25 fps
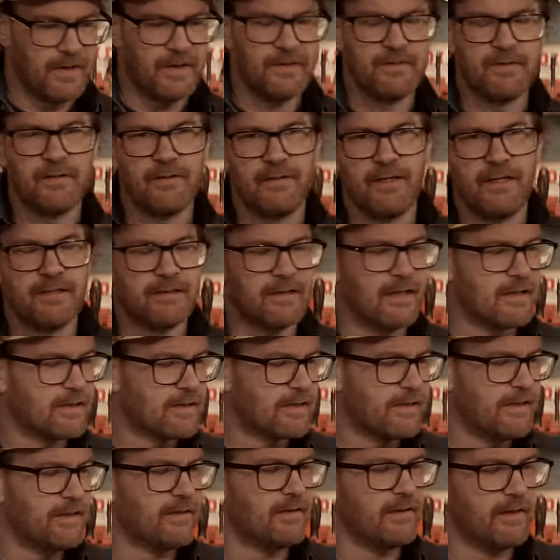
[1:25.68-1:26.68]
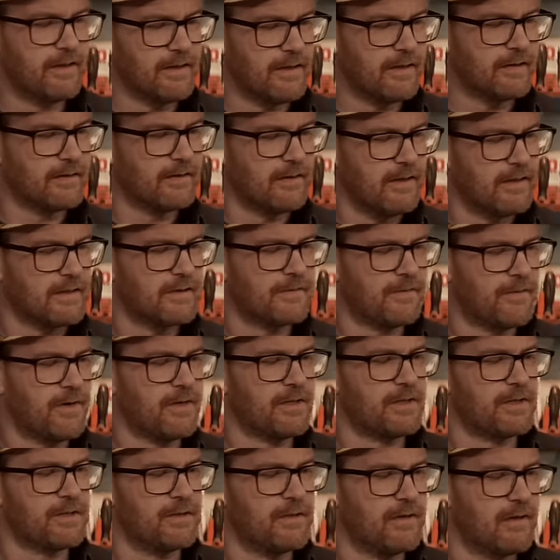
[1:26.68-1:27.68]
We can delete that seal and get less
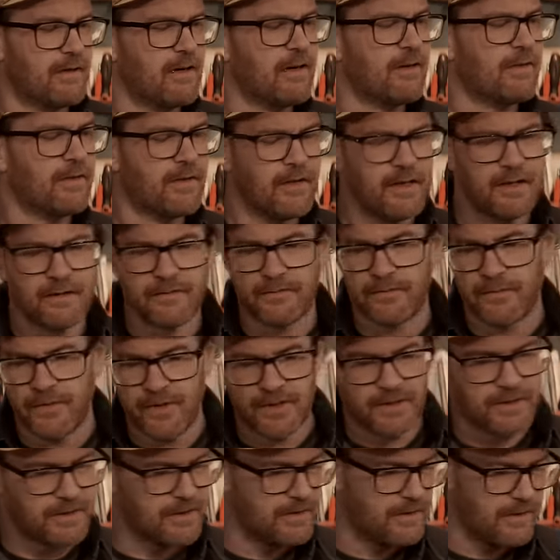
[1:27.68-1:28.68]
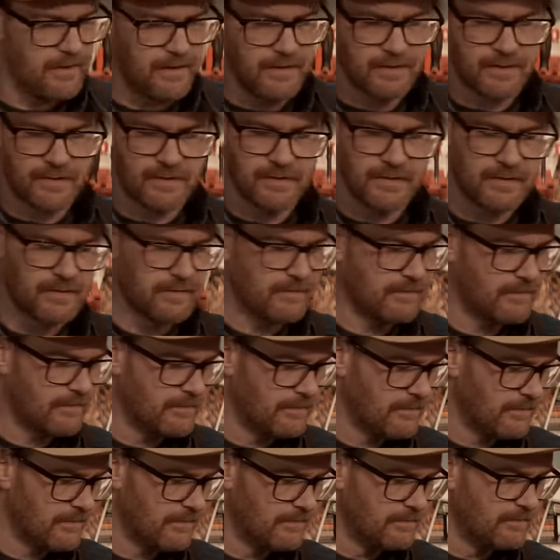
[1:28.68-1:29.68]
friction. And I think friction is
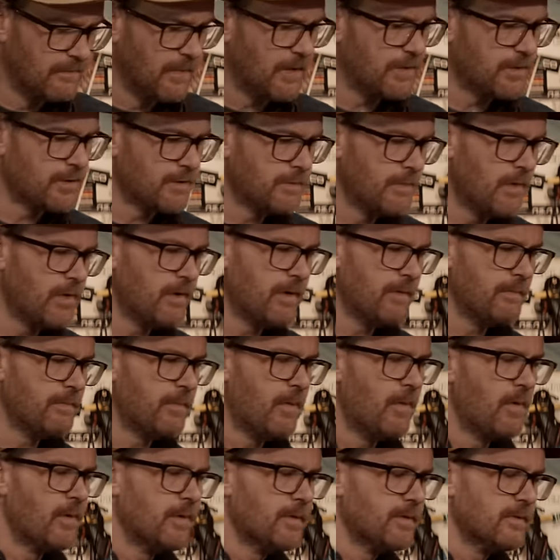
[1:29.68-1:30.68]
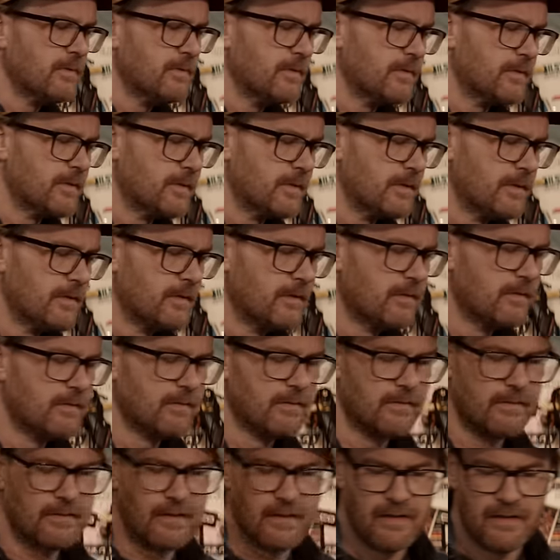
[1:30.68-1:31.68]
much more important
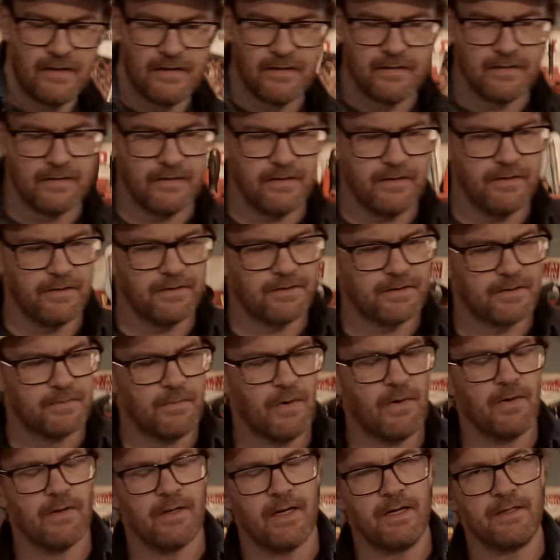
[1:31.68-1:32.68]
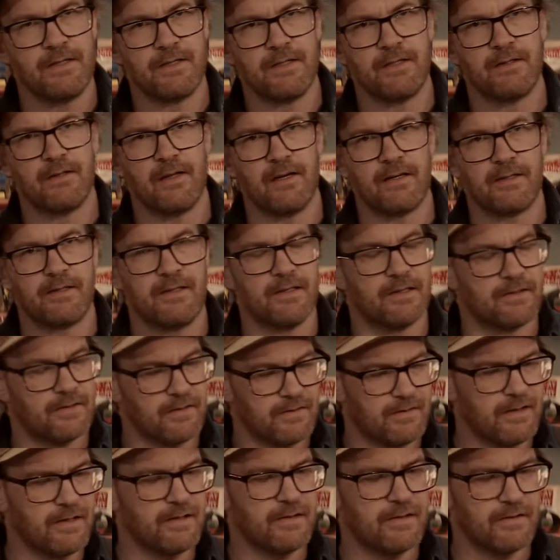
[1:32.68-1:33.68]
in a small engine like this.
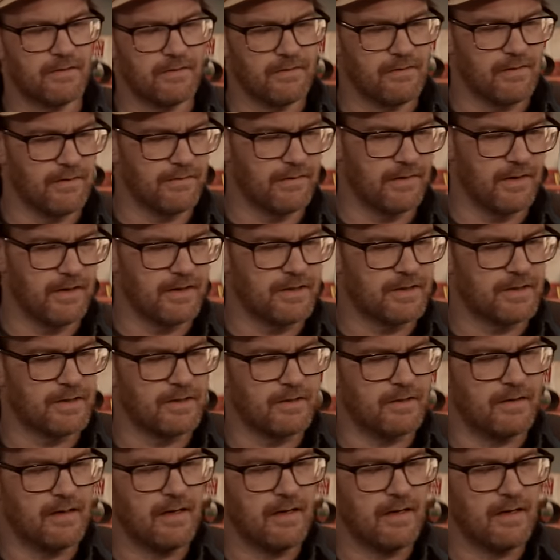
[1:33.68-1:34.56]
So this is the revelation.